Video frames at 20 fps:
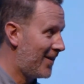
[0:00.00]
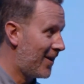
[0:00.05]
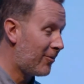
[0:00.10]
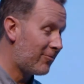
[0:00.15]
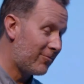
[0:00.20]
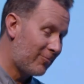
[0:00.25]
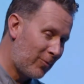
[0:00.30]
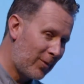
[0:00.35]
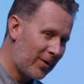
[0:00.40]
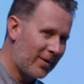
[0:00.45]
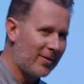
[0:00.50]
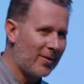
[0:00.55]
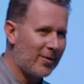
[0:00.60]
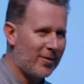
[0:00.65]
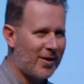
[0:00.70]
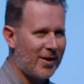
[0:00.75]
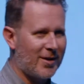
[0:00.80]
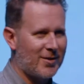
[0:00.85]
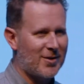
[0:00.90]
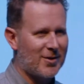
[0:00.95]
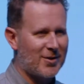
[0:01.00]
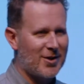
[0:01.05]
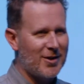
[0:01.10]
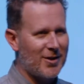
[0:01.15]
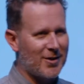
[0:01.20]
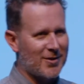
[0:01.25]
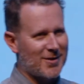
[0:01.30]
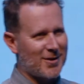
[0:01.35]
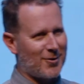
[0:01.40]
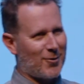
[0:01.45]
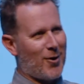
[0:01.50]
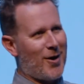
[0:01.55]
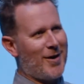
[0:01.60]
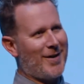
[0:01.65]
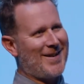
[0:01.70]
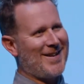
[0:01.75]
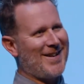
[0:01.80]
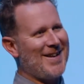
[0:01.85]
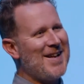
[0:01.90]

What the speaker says: Yeah, well, there's a tendency, right?